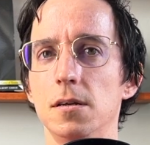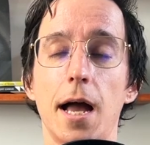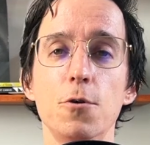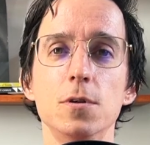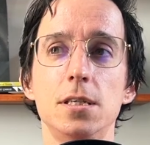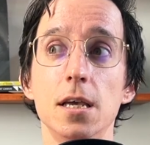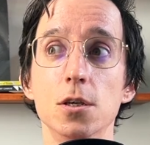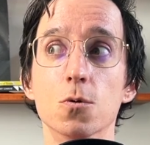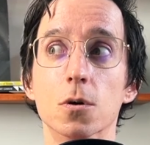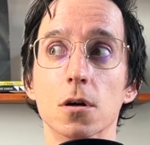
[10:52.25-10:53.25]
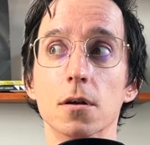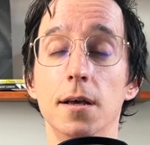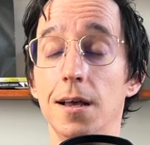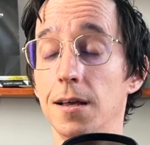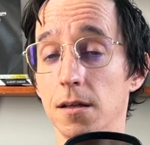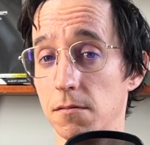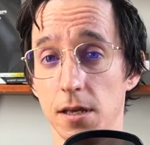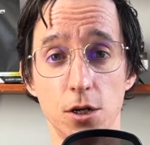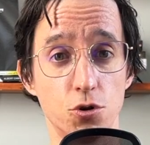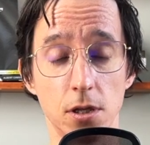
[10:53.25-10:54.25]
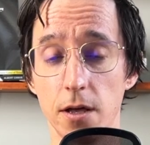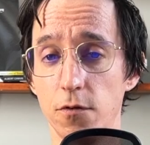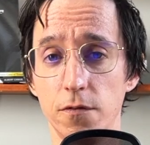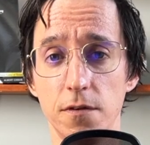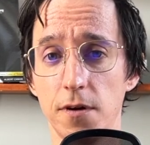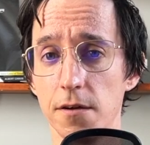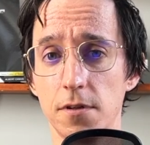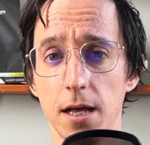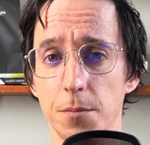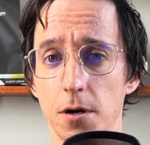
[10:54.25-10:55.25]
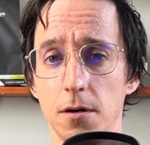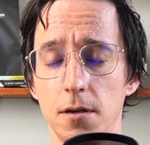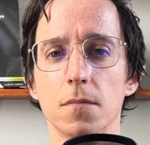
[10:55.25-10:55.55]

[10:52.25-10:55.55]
I would say you're entry-level V5 climber.